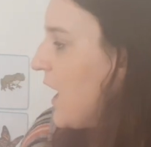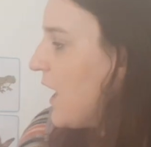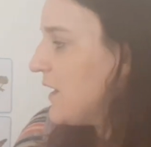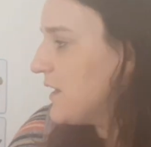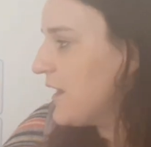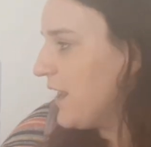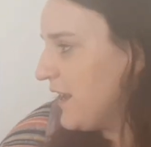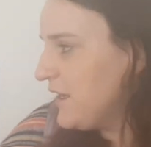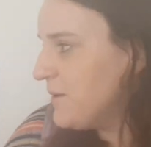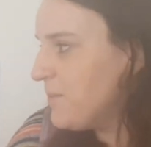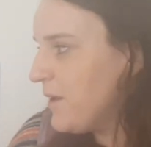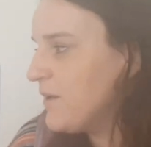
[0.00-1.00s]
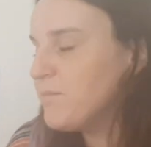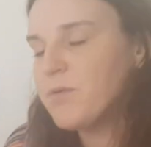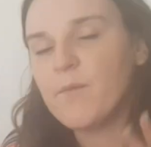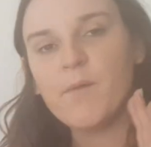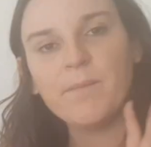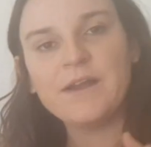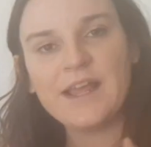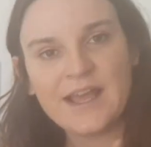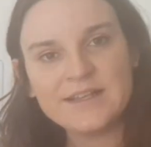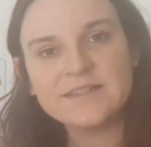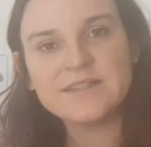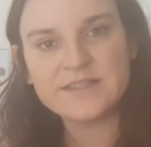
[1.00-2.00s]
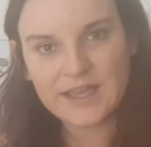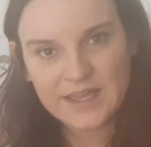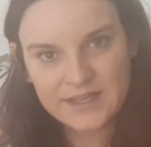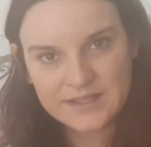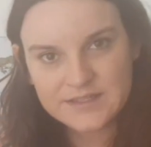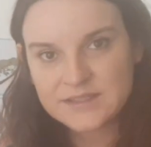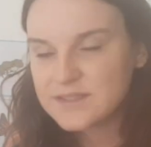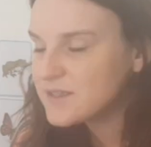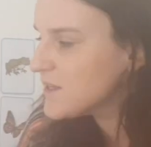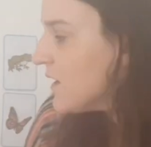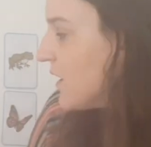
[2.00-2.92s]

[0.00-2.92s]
A ladybird probably has 6.